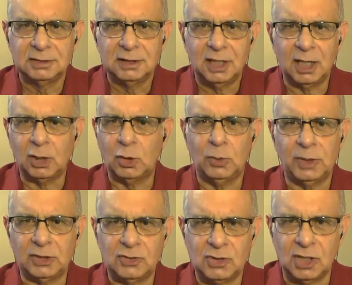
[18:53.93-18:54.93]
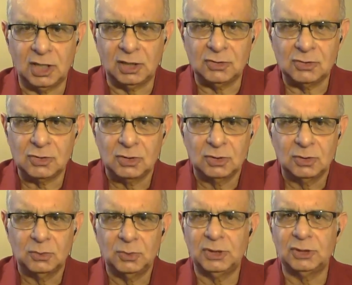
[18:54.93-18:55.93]
a quick change
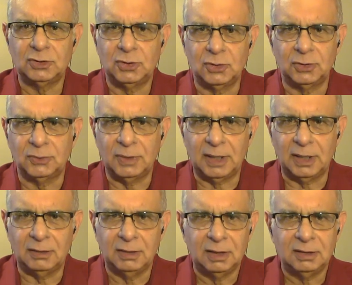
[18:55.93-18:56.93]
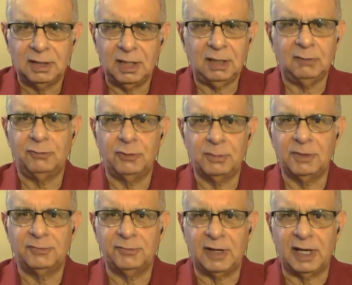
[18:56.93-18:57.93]
with a turnaround, take it from the
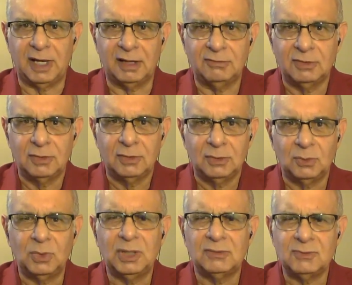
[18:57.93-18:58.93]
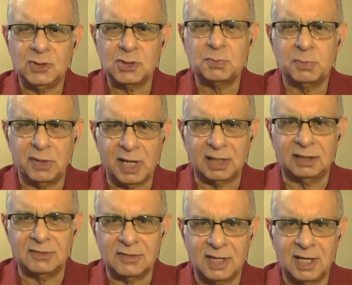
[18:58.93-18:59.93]
5. We have just
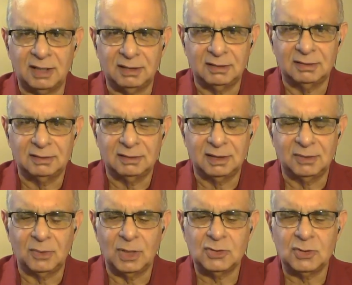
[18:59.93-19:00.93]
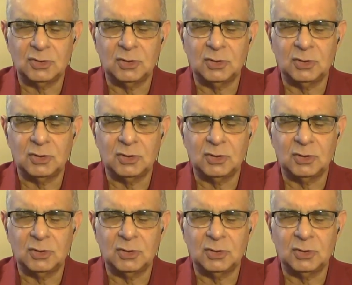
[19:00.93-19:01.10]
practiced that. I want you to